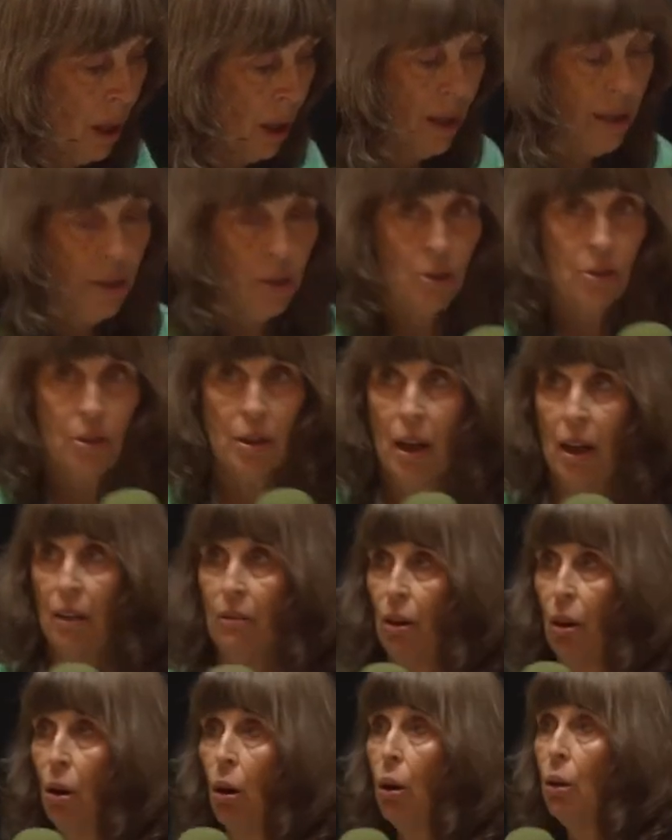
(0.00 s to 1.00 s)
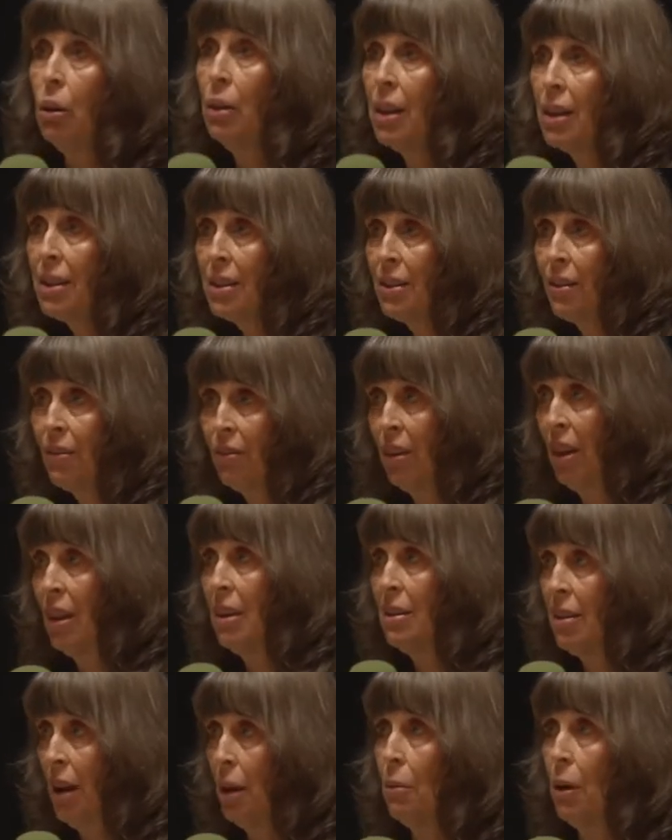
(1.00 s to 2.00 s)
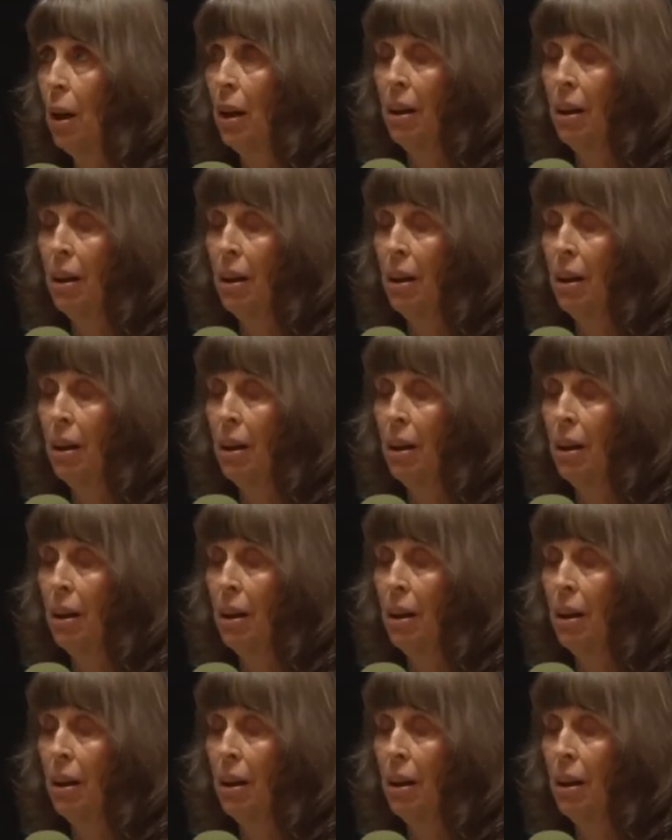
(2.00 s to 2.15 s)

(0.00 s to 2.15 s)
I used to have a whole list of things I